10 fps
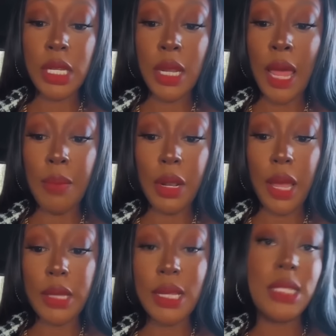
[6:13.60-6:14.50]
Hello?
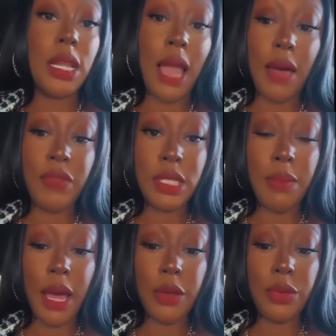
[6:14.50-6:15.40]
That's the only
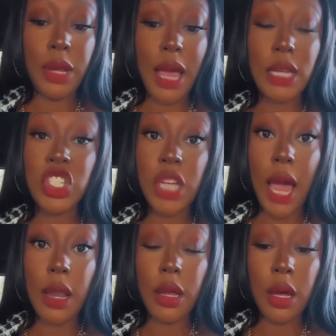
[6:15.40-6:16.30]
thing ought to be on your
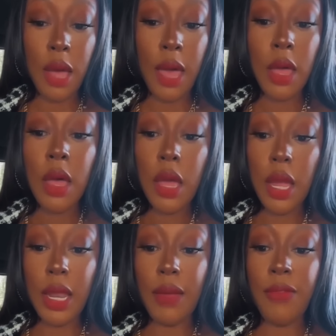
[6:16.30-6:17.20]
mind. You
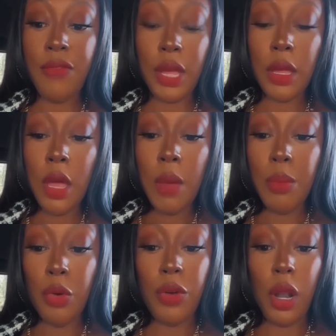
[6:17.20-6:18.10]
crazy? And then
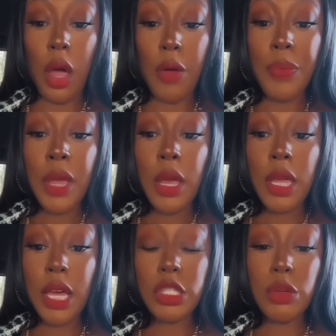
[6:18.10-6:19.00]
apologize,
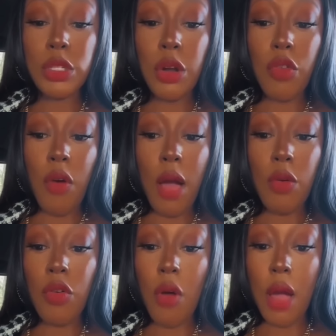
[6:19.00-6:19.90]
nigga.
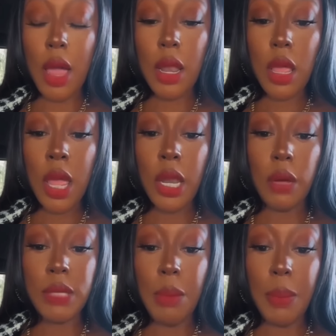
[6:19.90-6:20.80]
And then
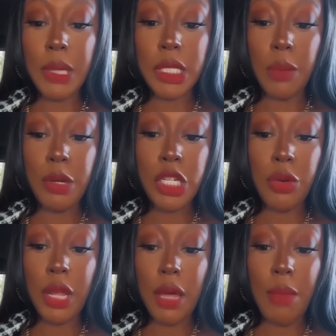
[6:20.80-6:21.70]
apologize.
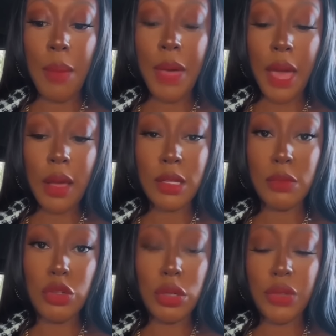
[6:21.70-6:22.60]
You
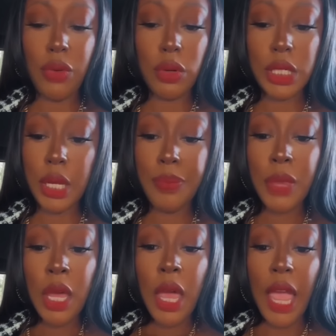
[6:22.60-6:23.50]
apologize. Nigga said
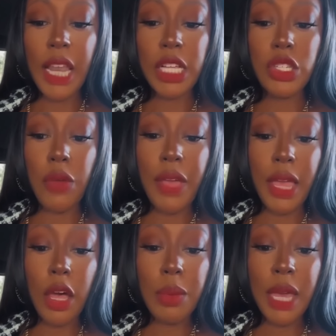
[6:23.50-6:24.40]
sorry.
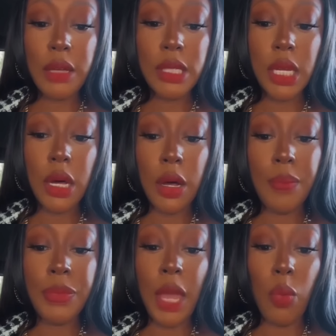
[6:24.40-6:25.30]
Yeah.
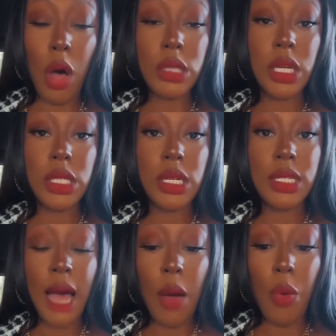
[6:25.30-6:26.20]
What? That's
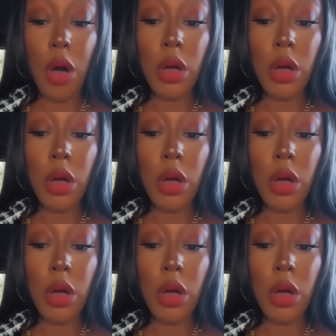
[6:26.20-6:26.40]
crazy.